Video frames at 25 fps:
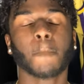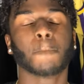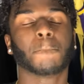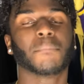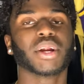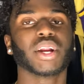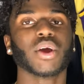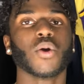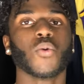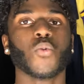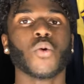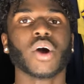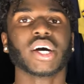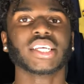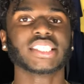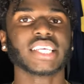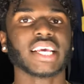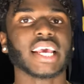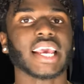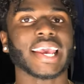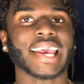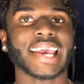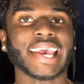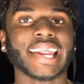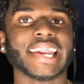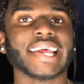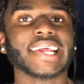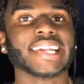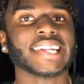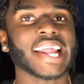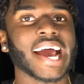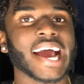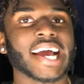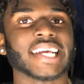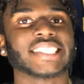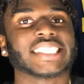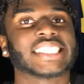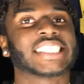but it wasn't hitting
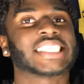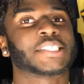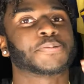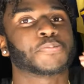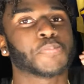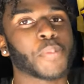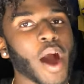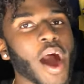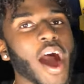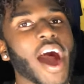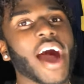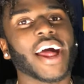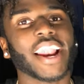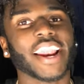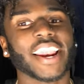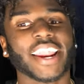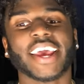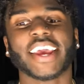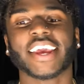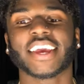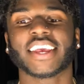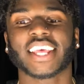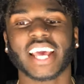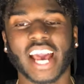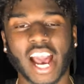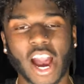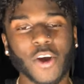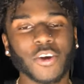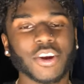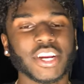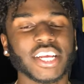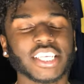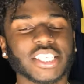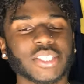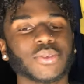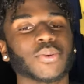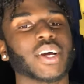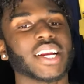that spot like how
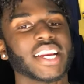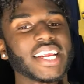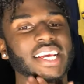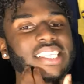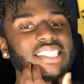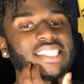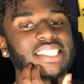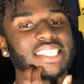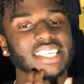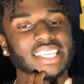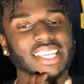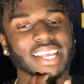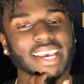this one hits it.